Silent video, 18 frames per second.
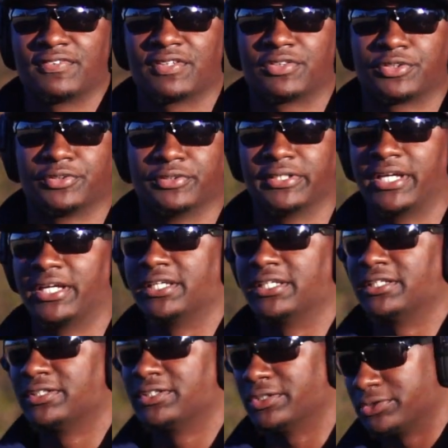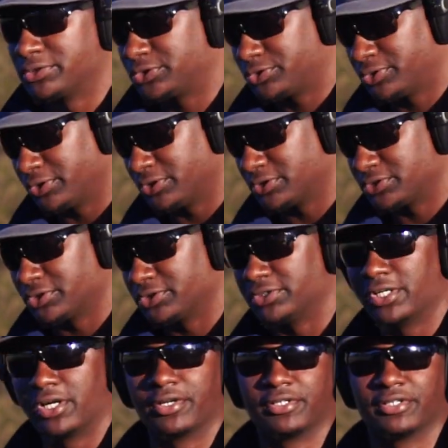of the 380, those triggers are
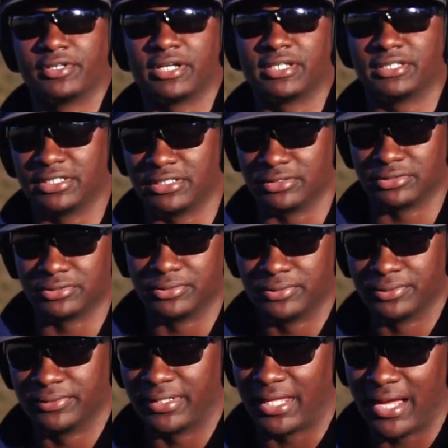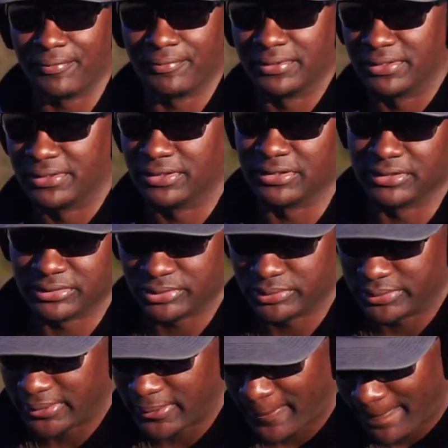darn near identical. That one and this
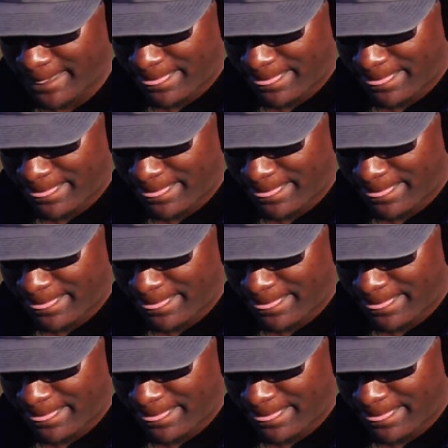one.